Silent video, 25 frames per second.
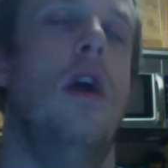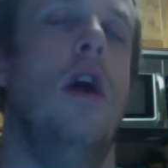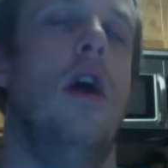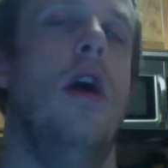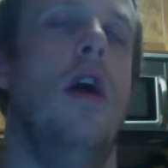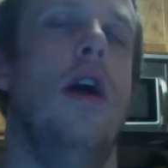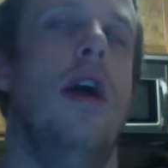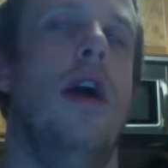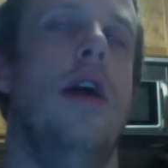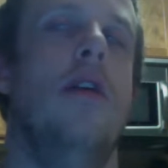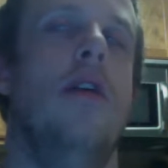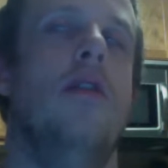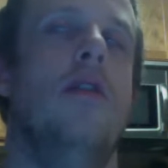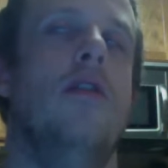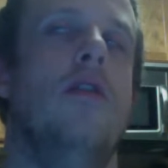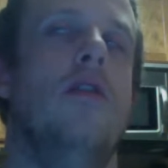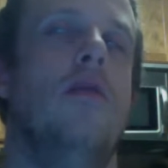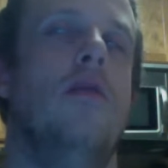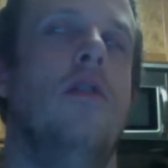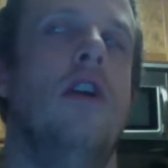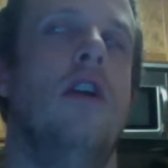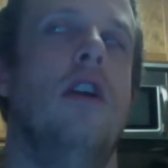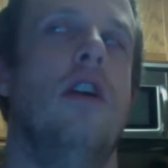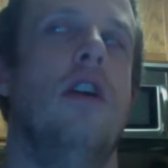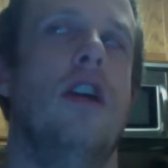Okay, so
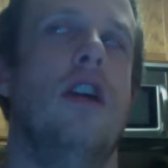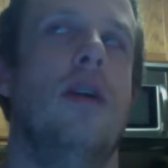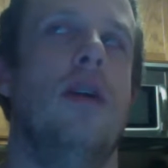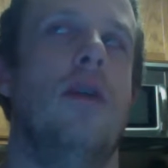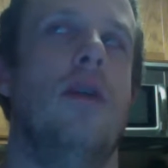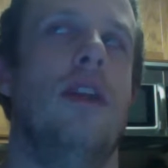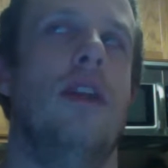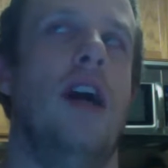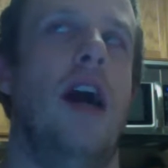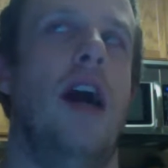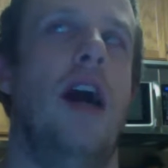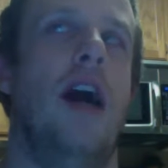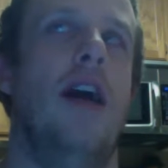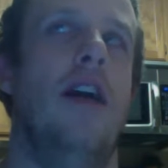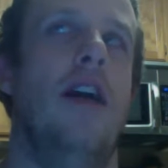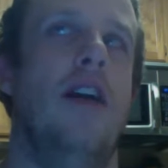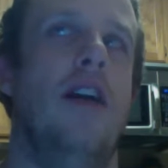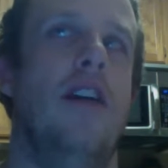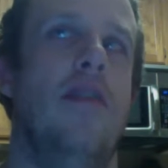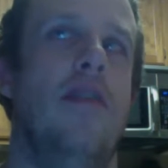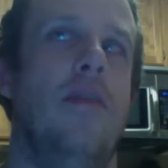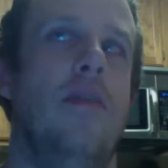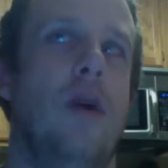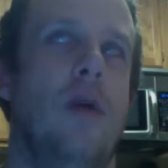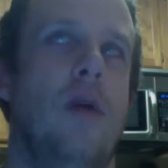we're going to talk about the highlight
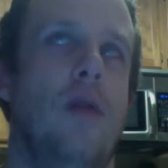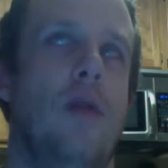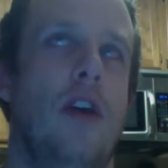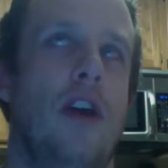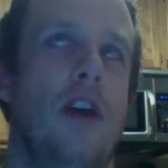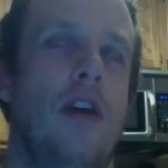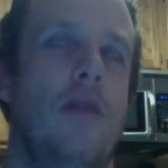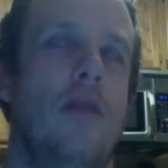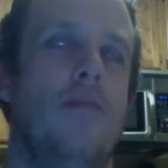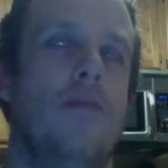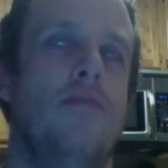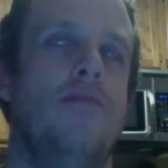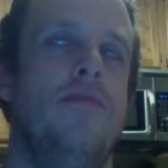of my week.